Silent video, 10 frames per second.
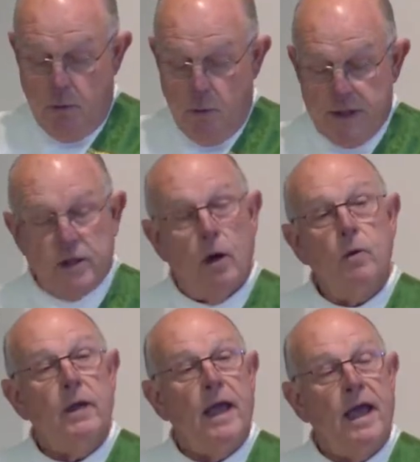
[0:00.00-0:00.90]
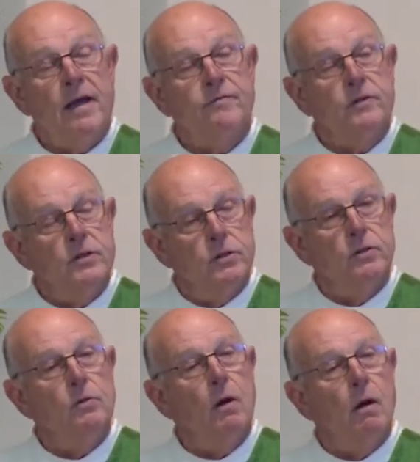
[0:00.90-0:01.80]
We don't have to
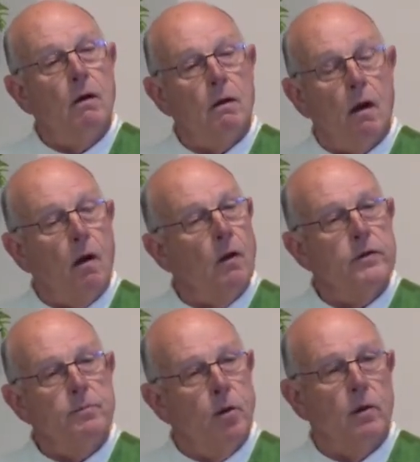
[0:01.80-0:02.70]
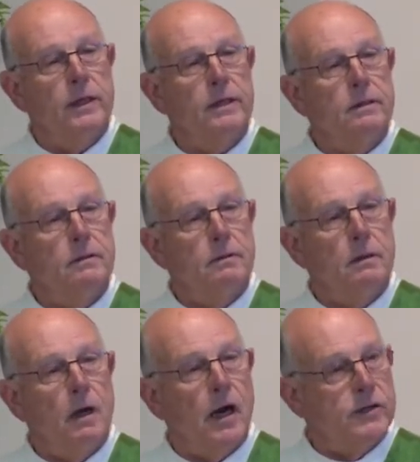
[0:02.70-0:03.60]
do all the pulling
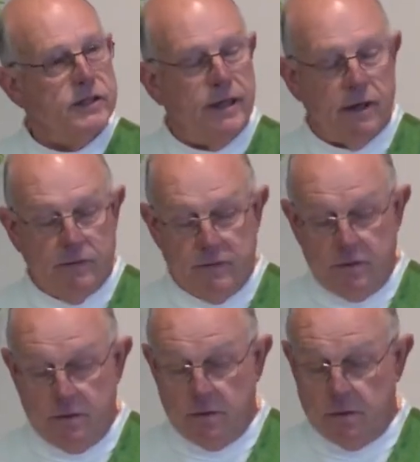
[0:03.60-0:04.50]
ourselves.